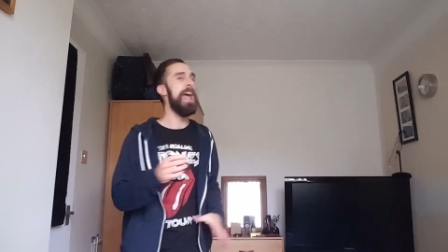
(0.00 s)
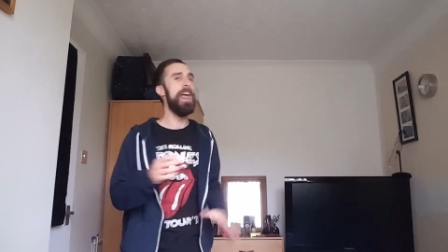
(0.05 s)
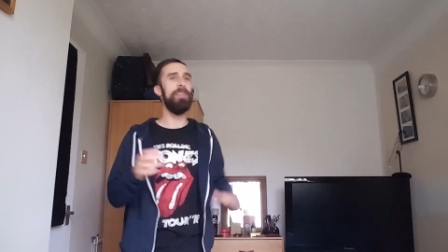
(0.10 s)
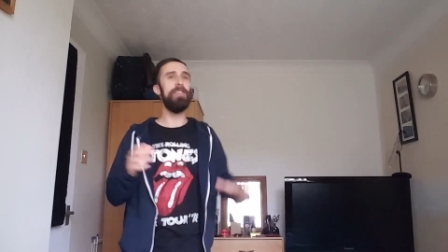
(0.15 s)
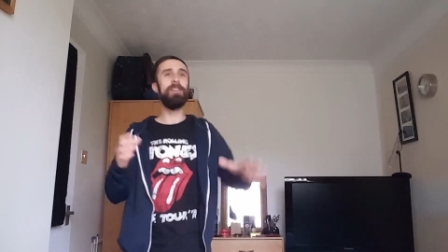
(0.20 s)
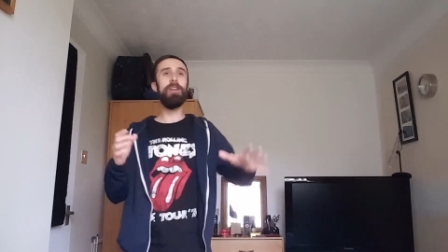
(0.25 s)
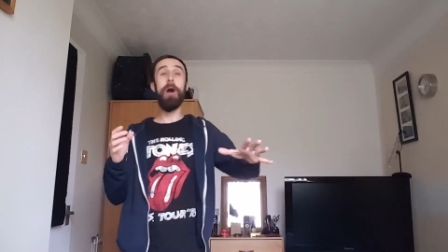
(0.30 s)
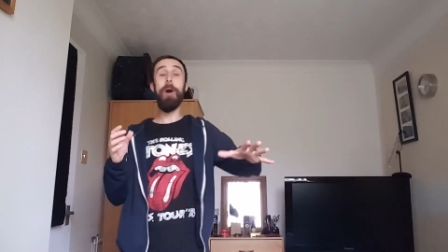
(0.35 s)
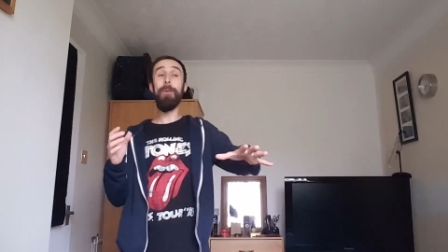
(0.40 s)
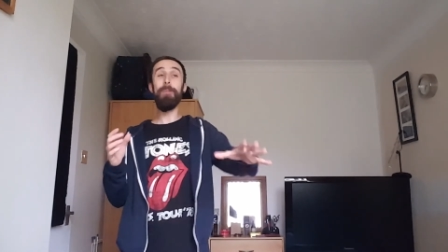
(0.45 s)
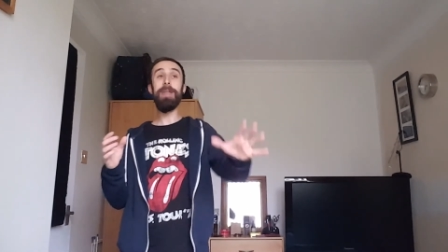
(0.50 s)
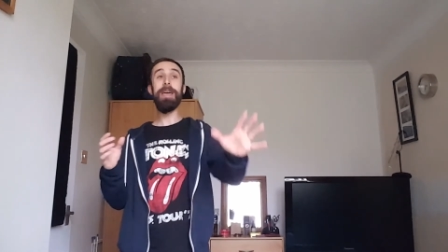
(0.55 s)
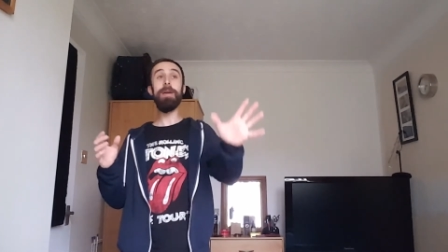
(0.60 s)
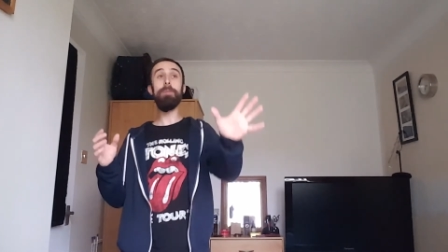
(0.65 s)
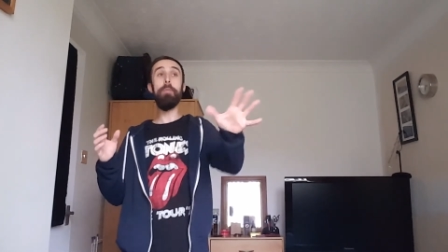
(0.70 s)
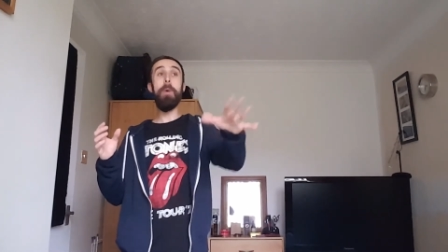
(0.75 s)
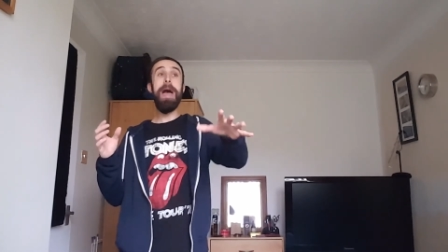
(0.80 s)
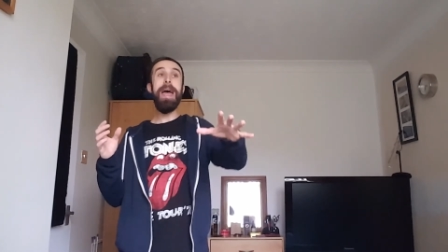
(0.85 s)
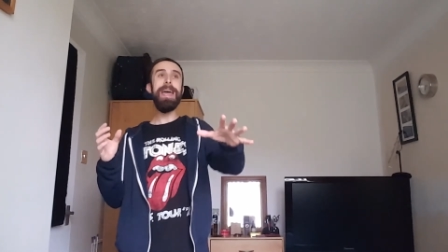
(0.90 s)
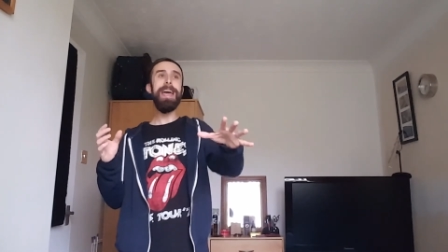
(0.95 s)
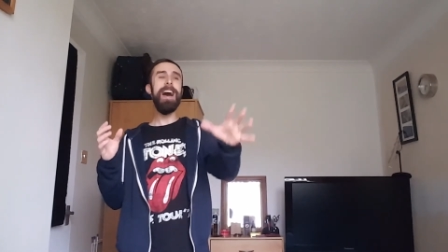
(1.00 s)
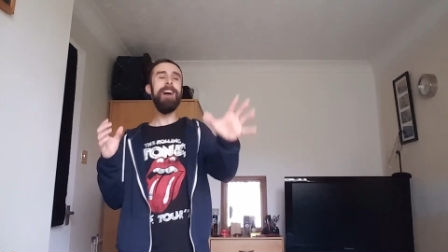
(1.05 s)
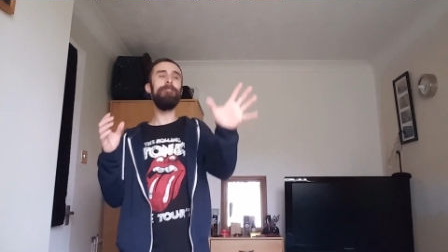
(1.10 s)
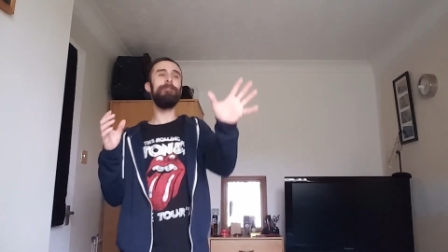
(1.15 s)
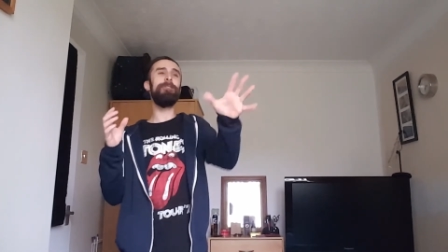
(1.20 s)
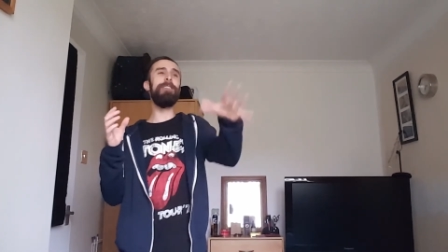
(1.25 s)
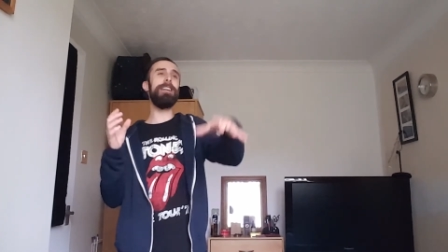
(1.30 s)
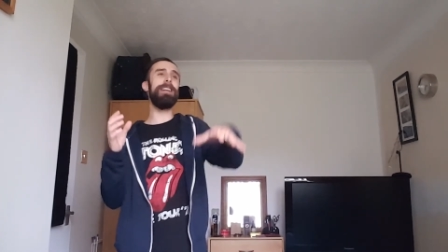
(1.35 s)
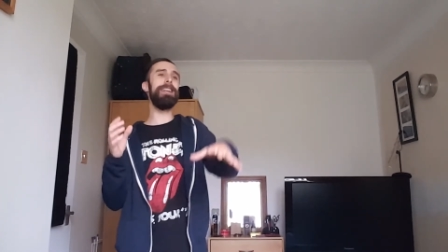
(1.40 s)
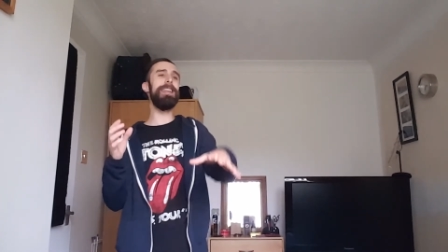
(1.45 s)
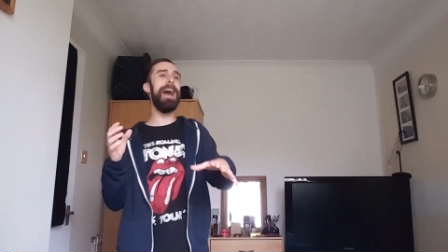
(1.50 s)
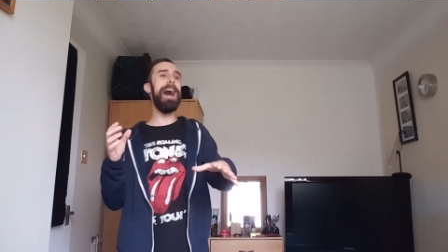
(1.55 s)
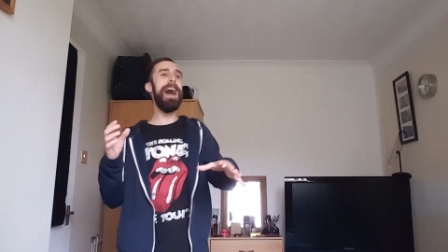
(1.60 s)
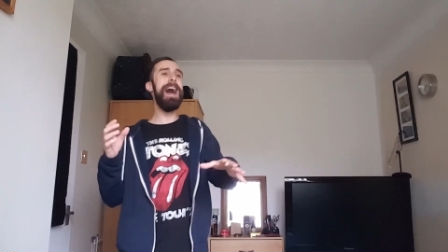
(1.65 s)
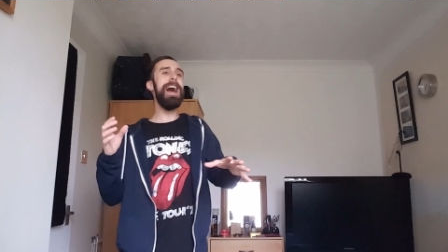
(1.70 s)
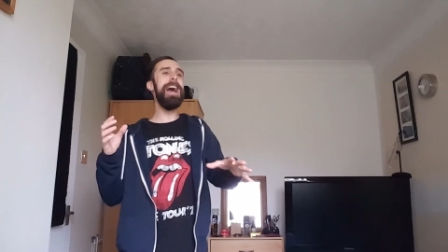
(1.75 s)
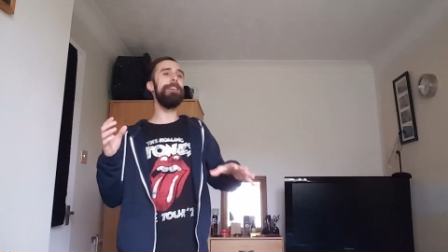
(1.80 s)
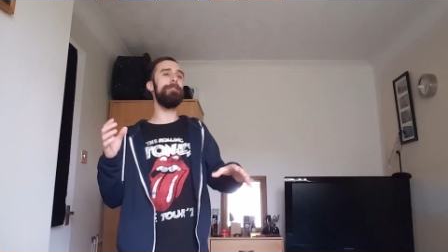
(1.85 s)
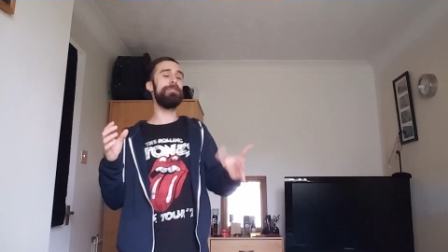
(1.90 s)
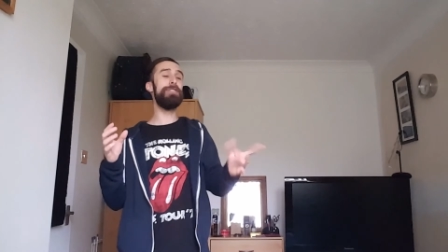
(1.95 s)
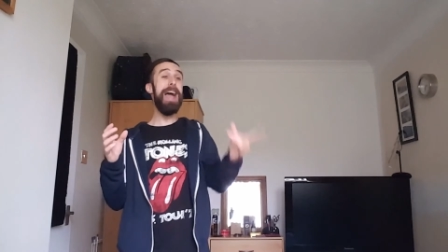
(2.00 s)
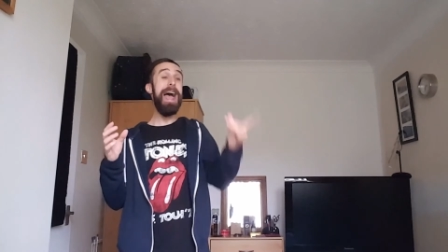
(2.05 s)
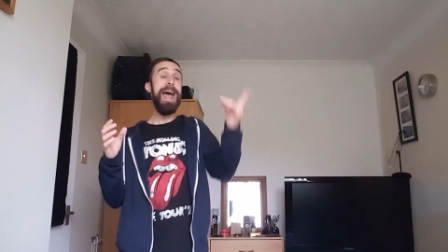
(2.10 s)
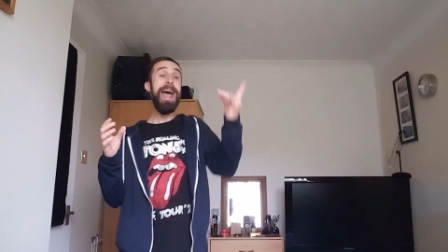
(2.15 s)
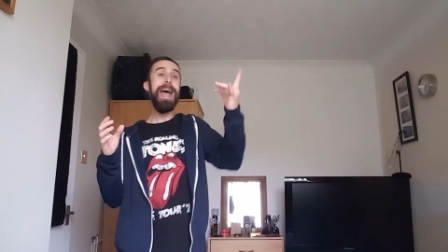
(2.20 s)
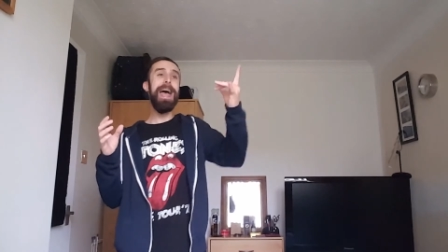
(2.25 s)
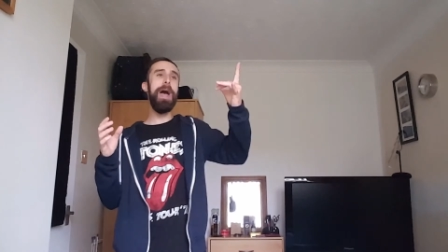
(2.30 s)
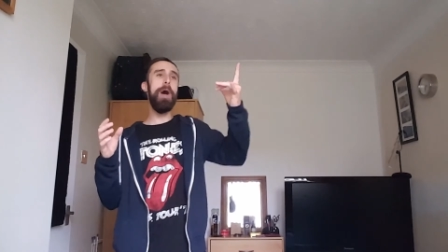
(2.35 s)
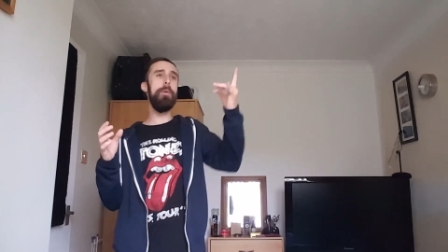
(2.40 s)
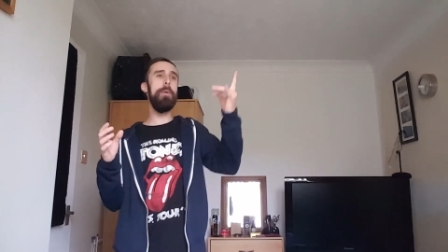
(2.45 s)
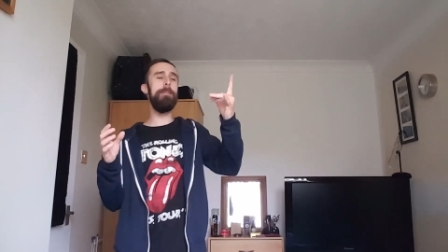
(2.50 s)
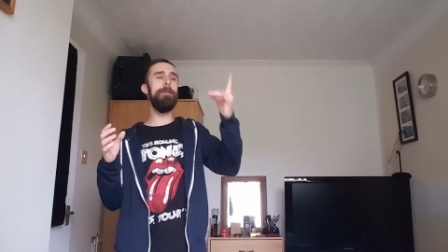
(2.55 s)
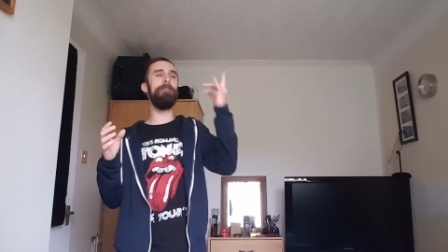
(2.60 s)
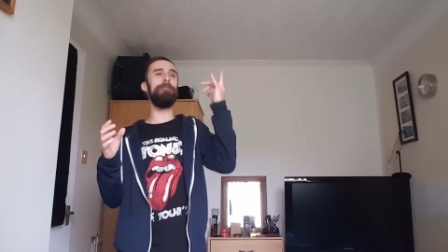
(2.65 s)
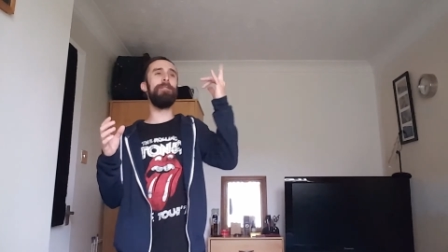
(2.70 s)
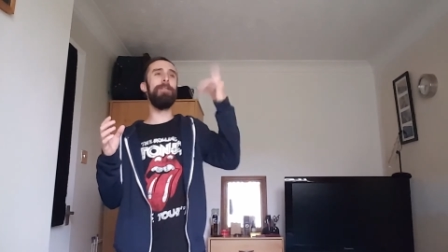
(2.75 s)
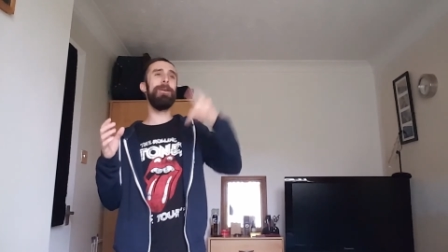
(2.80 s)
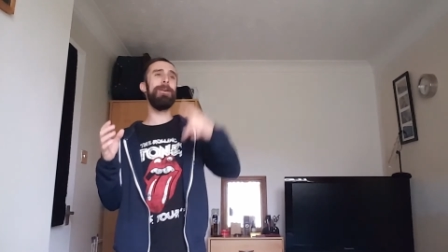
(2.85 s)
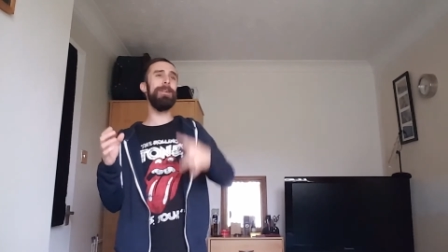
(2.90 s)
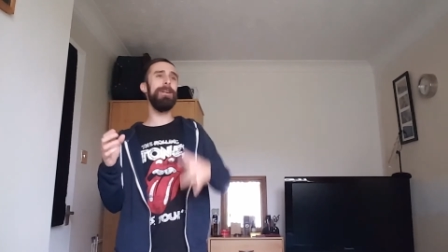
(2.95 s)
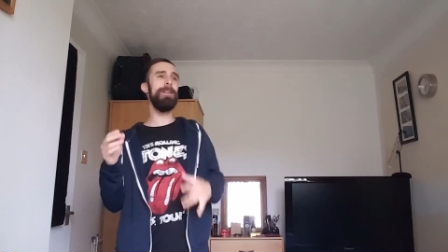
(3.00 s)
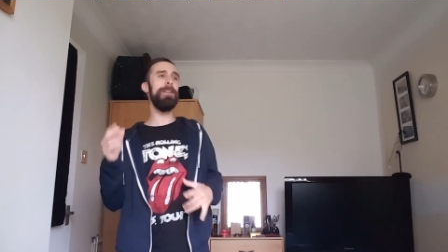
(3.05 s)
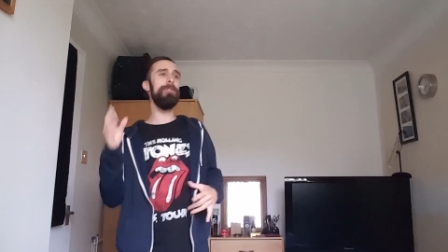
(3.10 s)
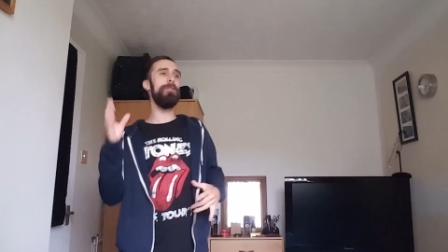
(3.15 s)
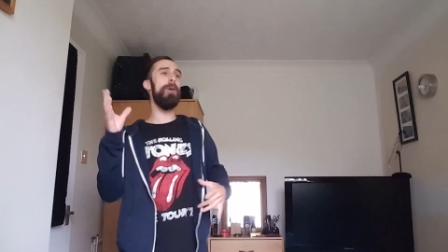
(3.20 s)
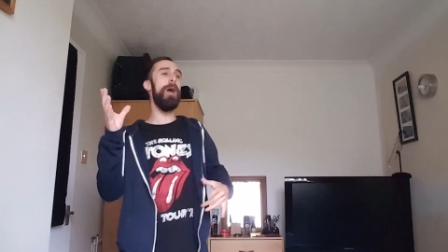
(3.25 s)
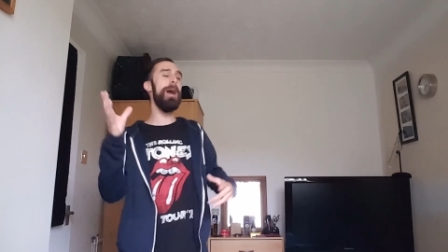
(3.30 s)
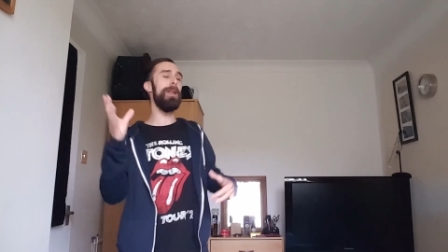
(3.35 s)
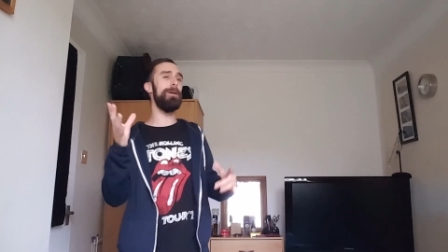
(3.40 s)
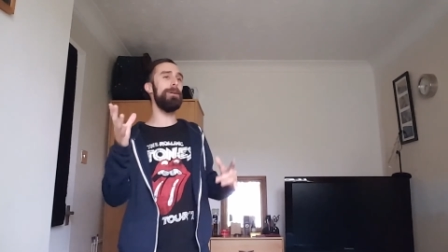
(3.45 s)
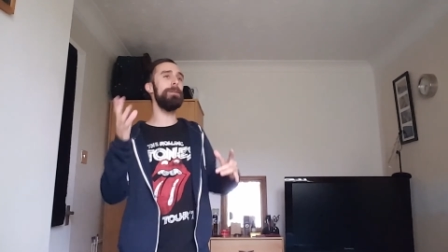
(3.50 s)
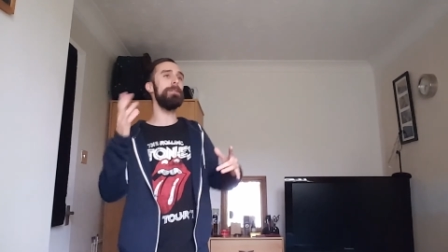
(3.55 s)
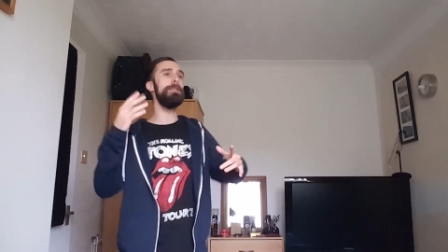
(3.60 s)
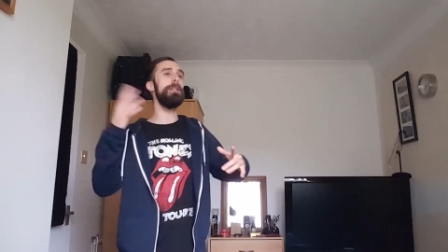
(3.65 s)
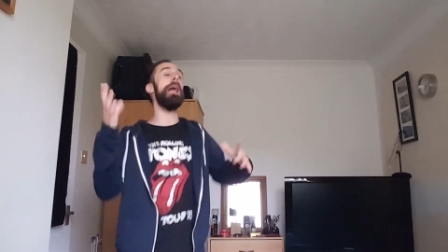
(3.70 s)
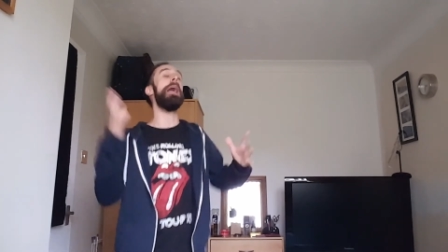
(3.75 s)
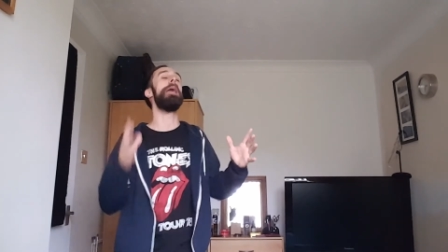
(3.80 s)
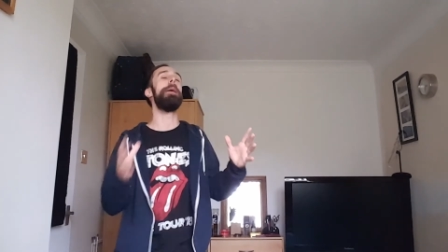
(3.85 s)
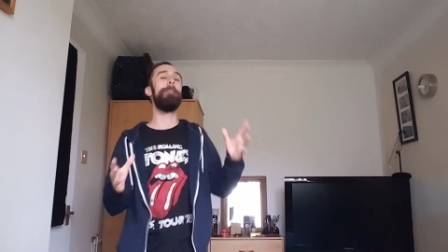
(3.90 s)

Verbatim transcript: The only way I feel alive, yeah, with my foot on the throttle.